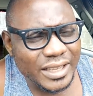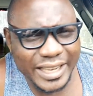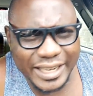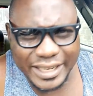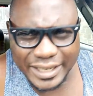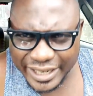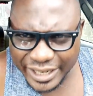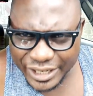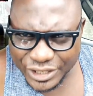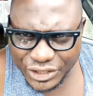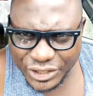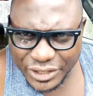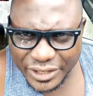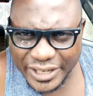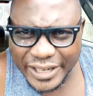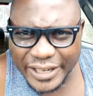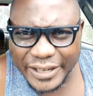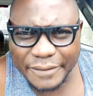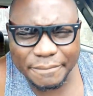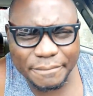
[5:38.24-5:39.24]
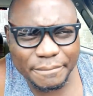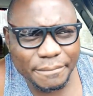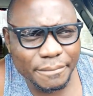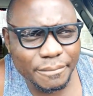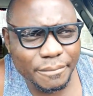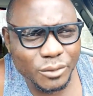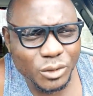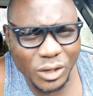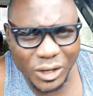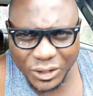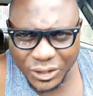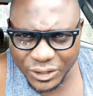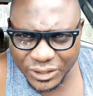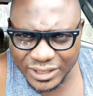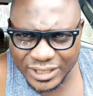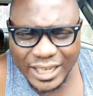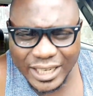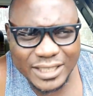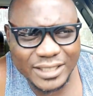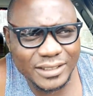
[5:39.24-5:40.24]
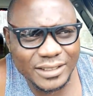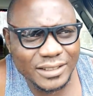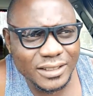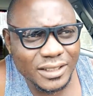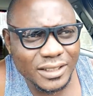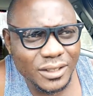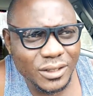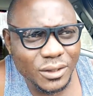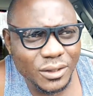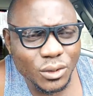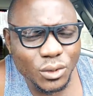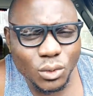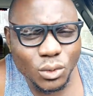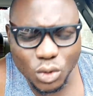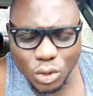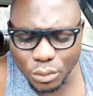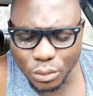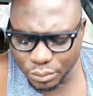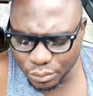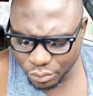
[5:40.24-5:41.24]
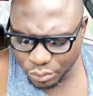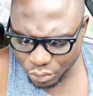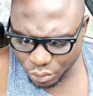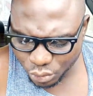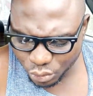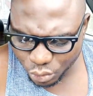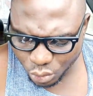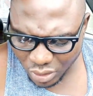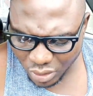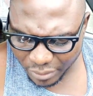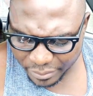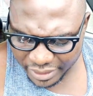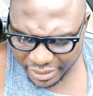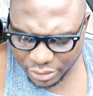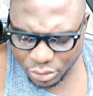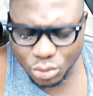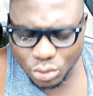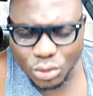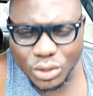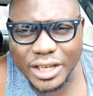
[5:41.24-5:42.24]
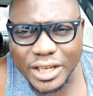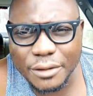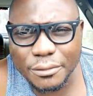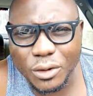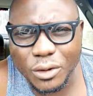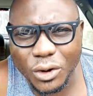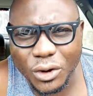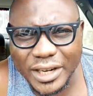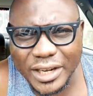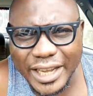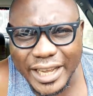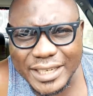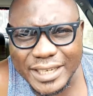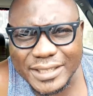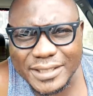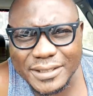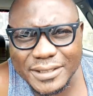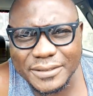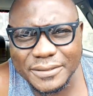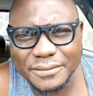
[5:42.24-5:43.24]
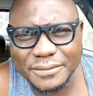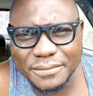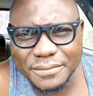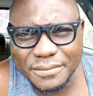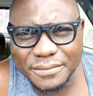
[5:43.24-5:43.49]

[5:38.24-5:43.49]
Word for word: in Nigeria, your contacts, whom you are meant to give orders